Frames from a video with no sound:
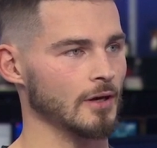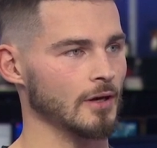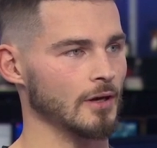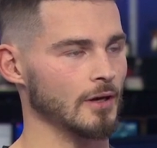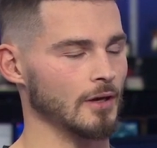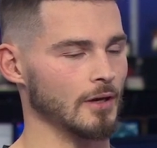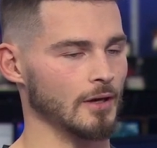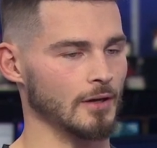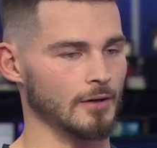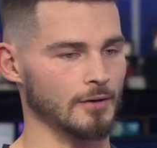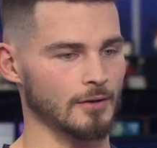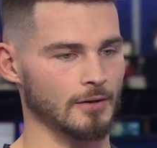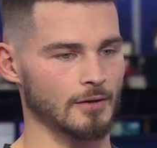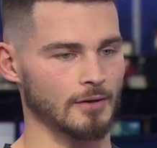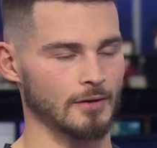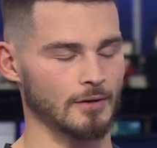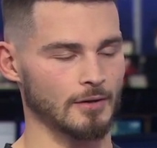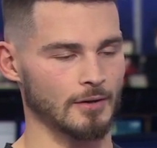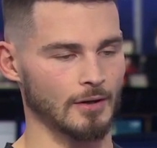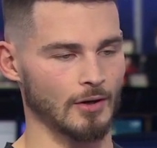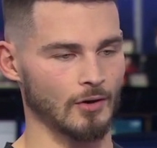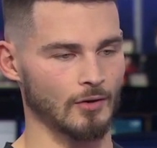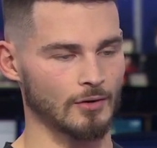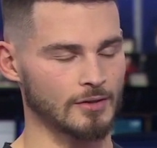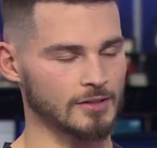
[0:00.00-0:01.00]
And
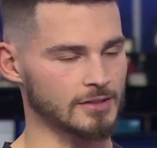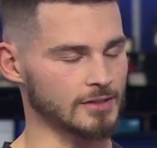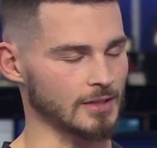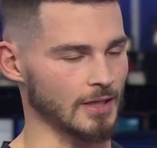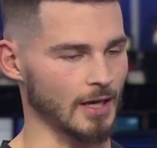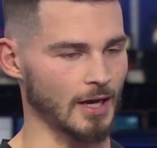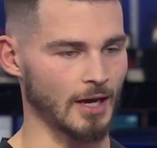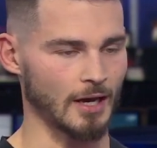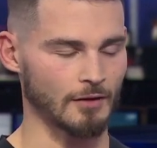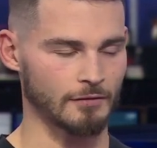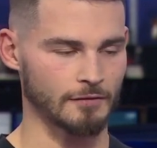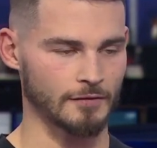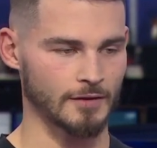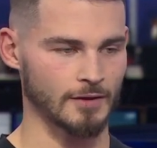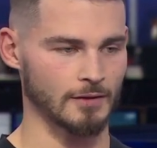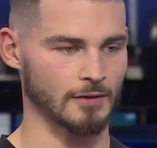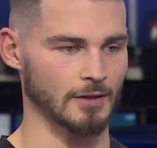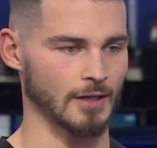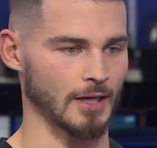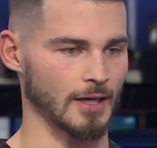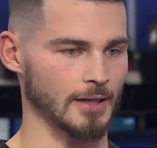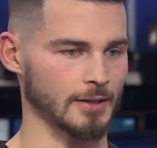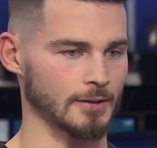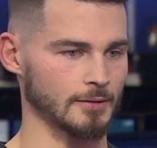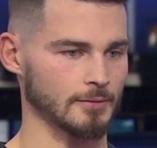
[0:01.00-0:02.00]
honestly, I feel
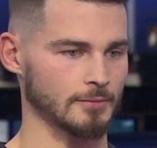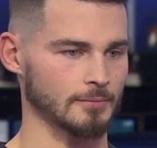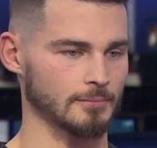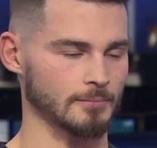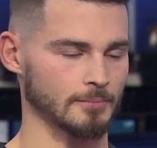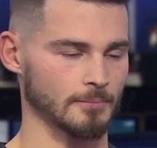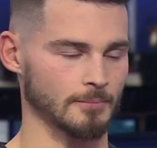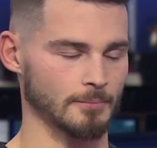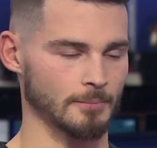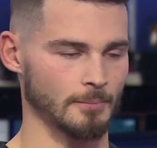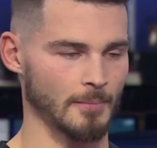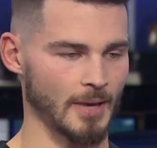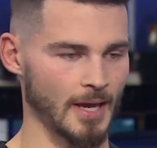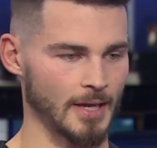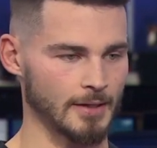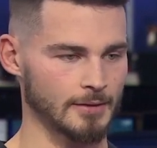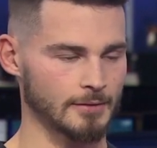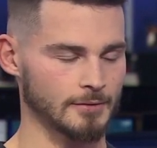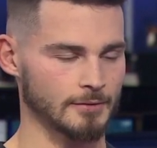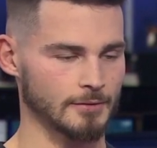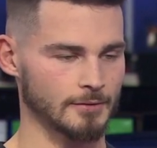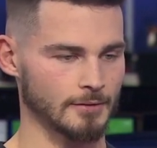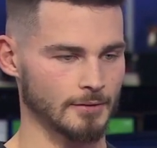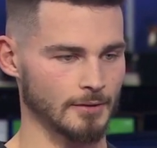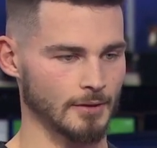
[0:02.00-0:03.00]
like
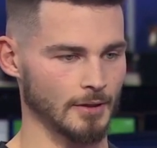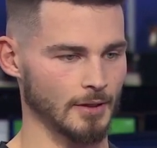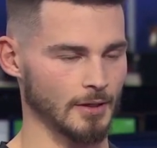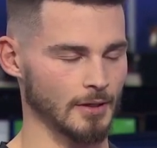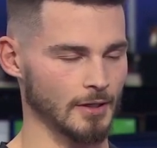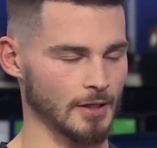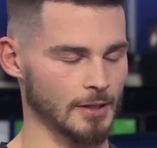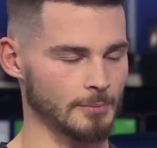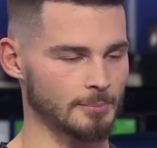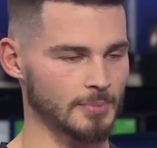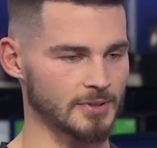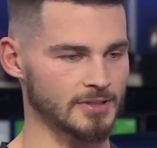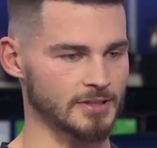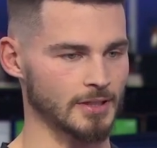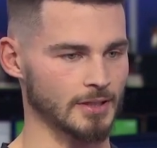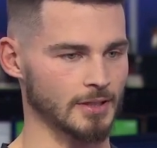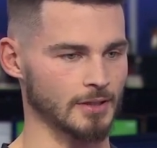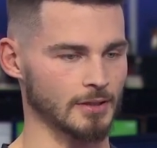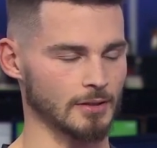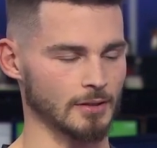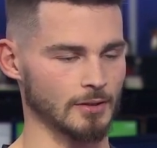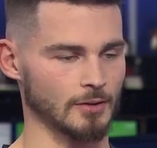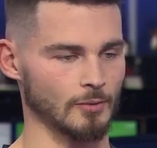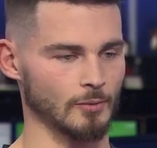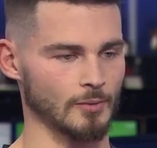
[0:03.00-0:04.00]
men in
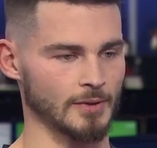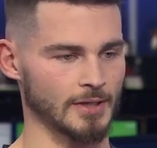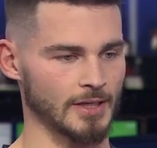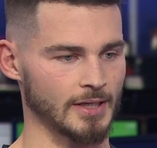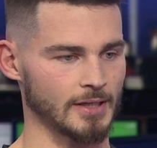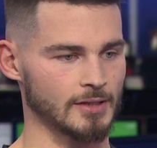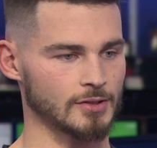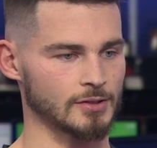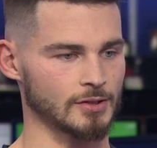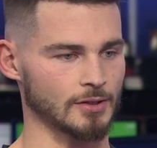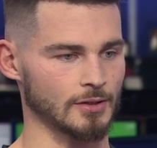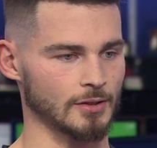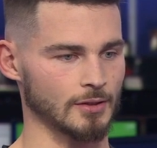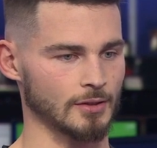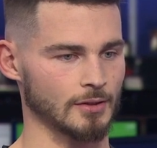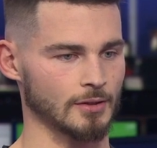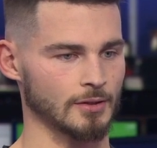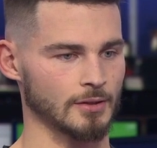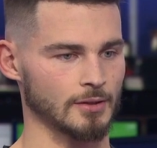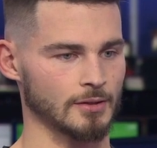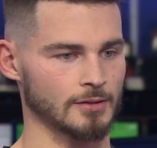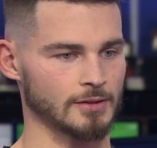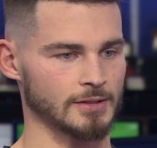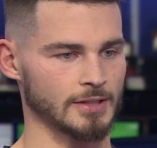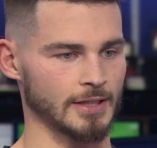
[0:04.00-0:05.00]
particular, we need to
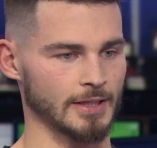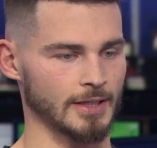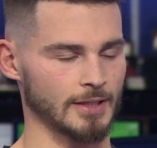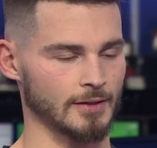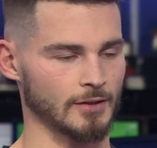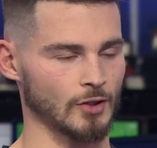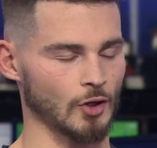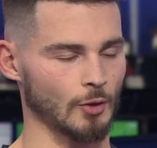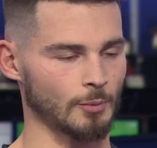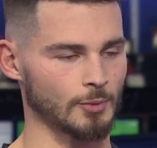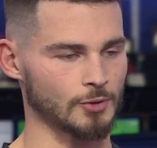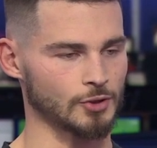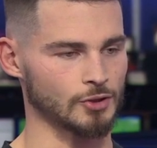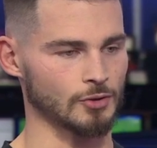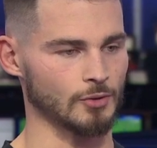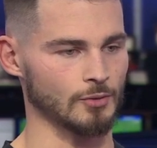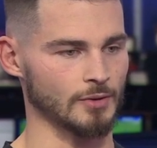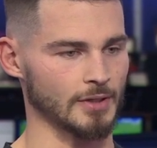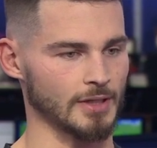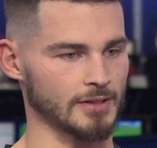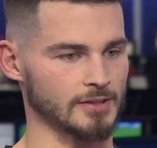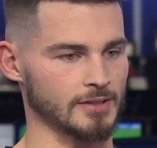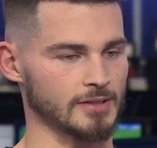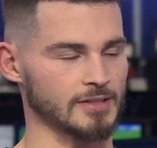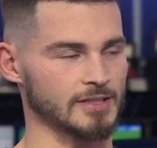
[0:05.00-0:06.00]
take the
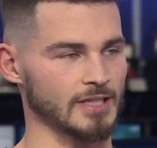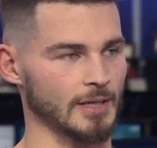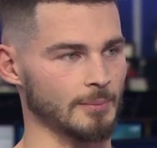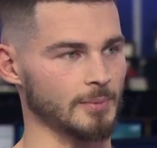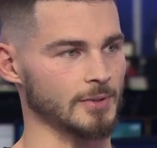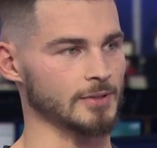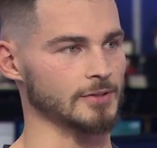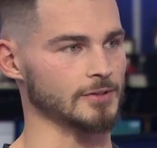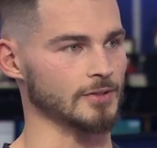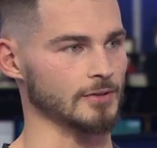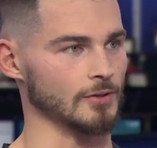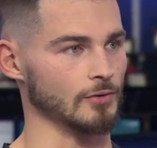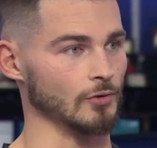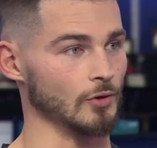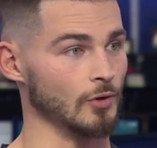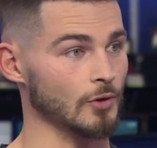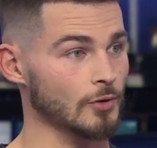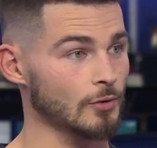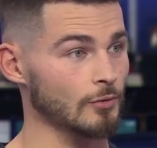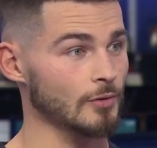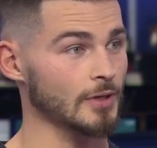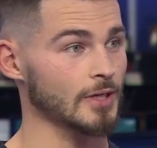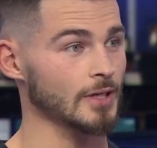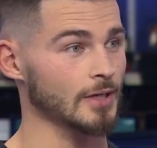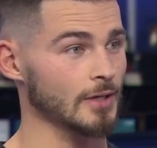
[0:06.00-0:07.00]
opportunity to step into their own
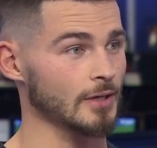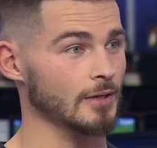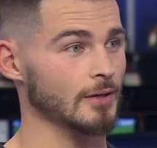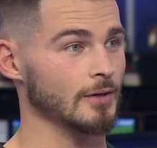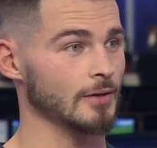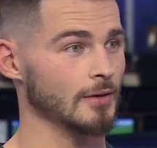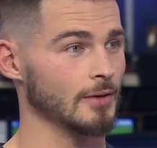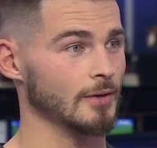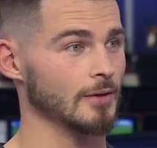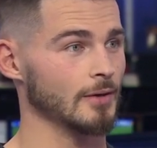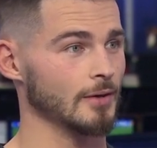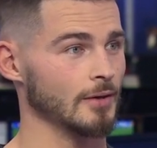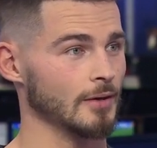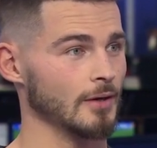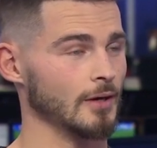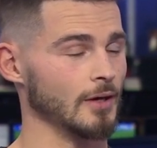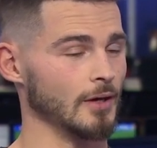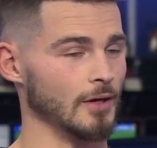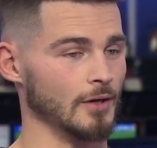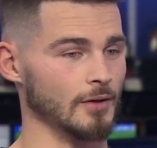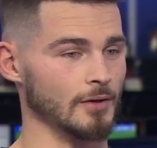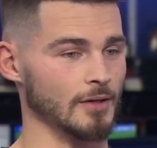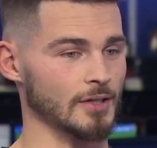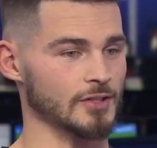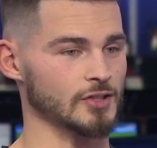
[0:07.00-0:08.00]
arena
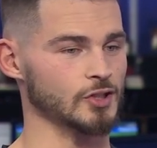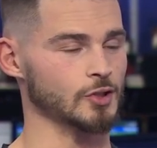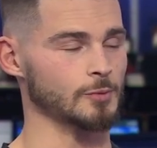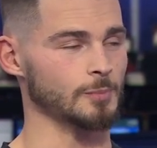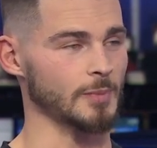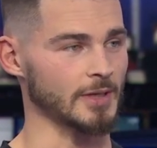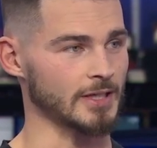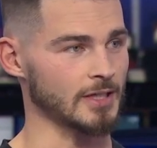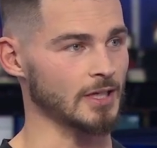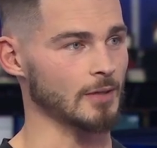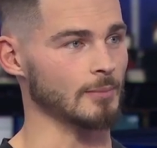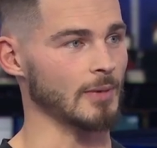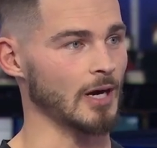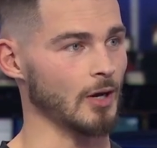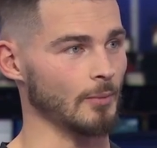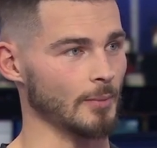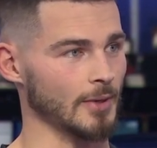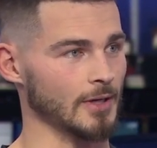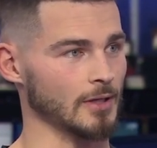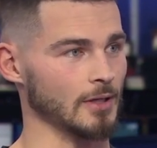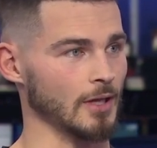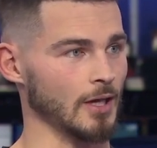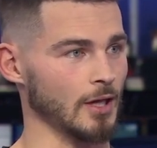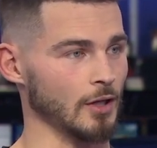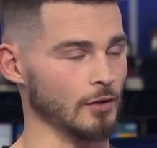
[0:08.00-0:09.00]
and speak about
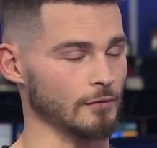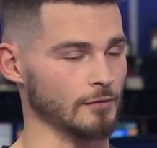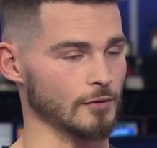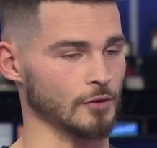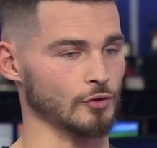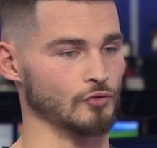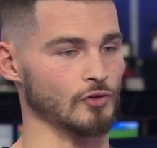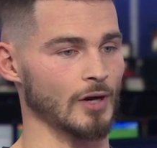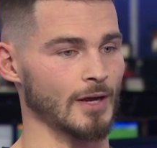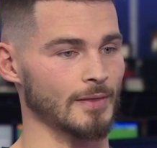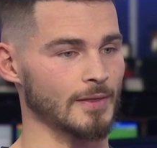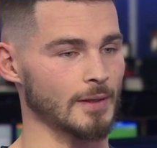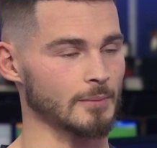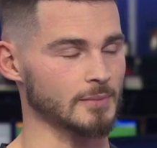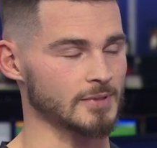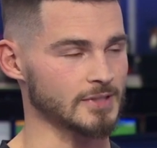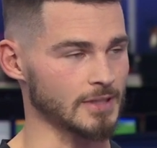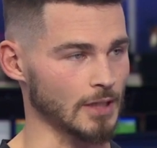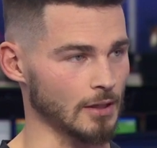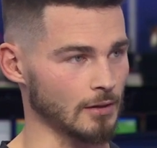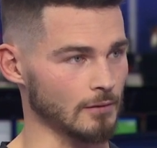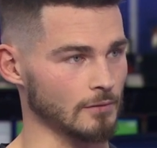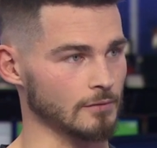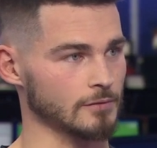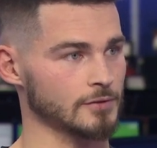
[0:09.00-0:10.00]
mental health and grant
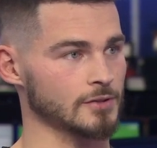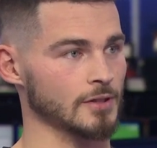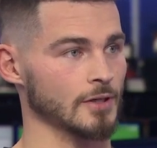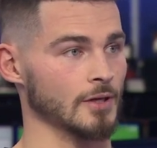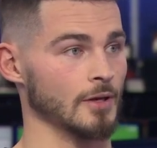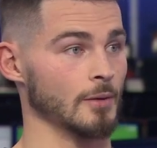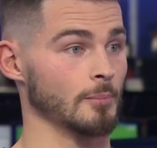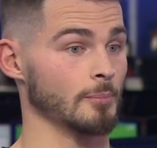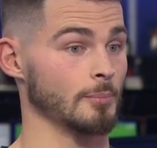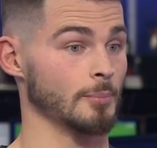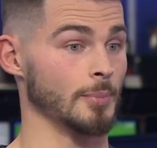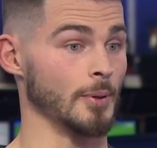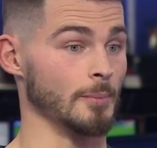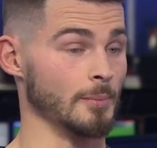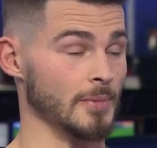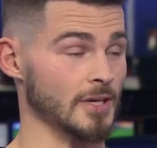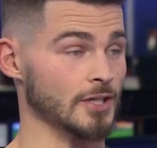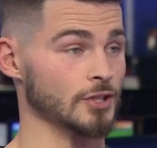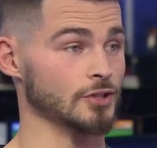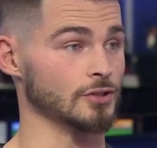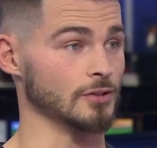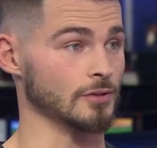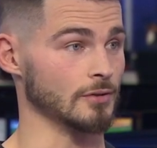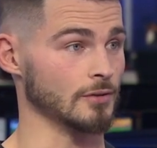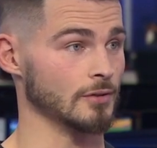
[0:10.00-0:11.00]
themselves
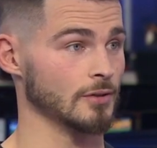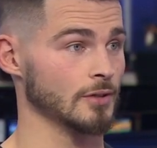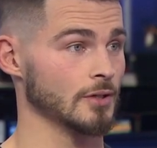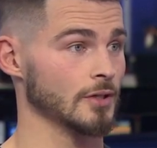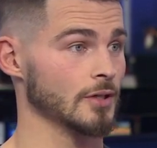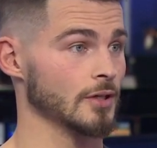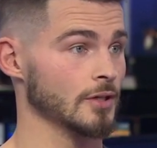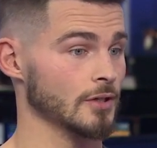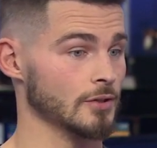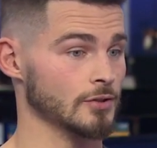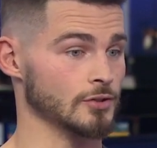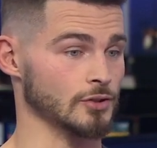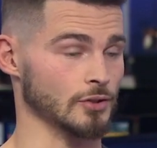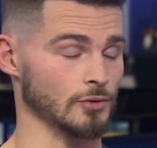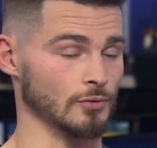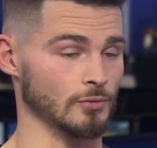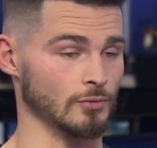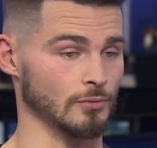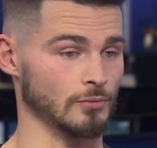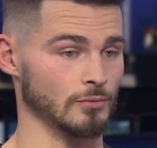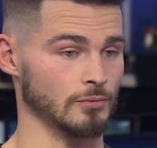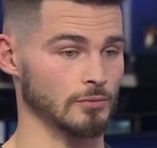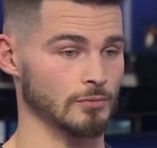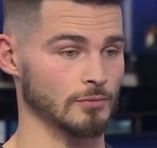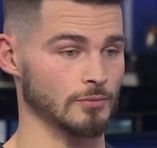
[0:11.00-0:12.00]
permission
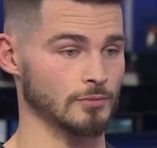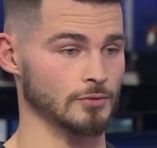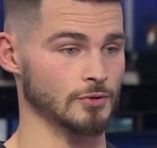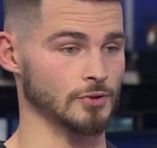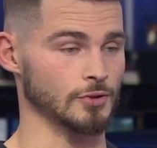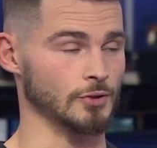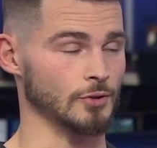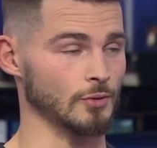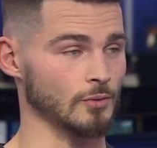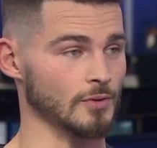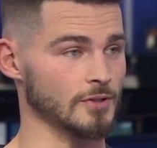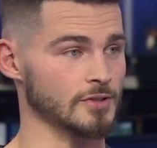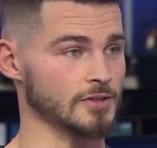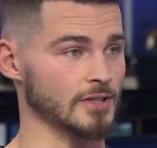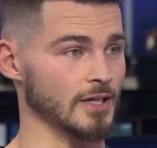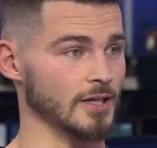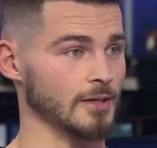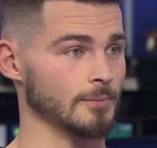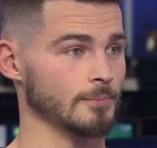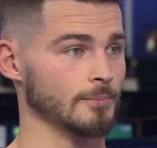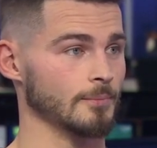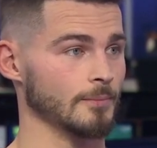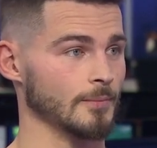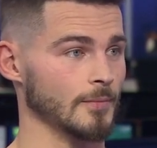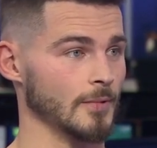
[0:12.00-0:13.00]
to do the
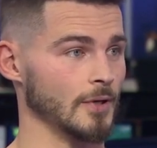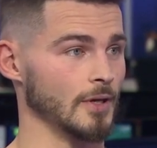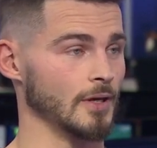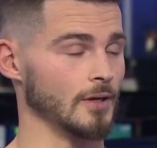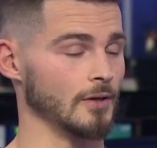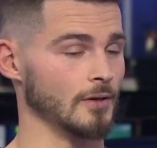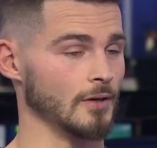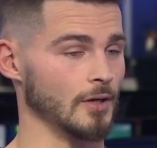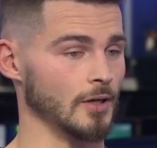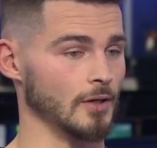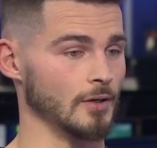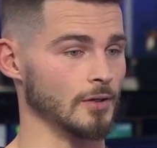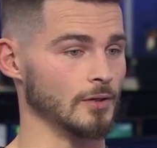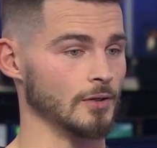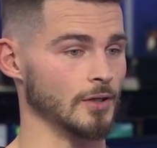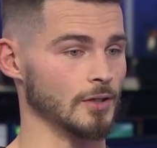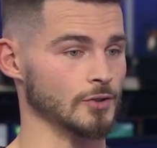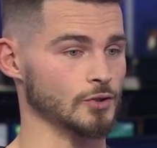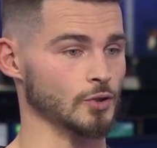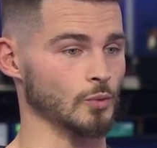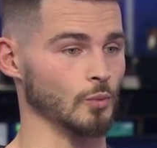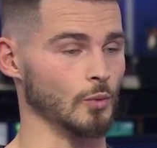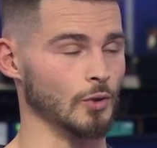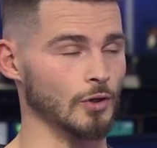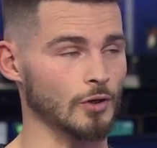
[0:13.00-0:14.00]
same and
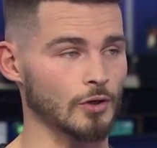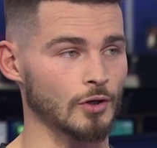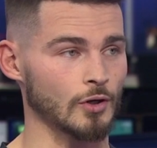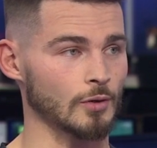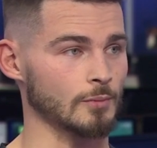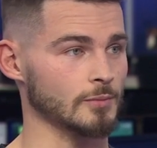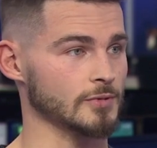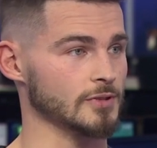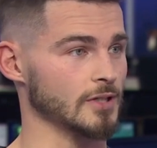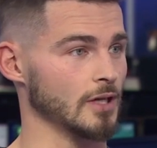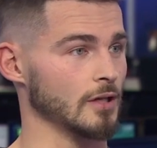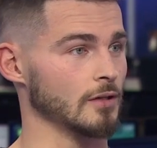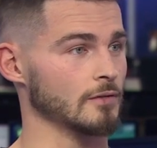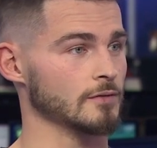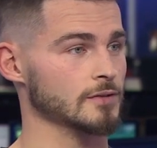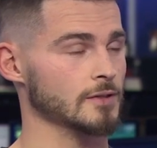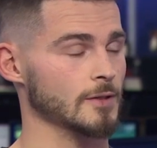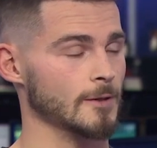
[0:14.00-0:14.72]
to work on themselves.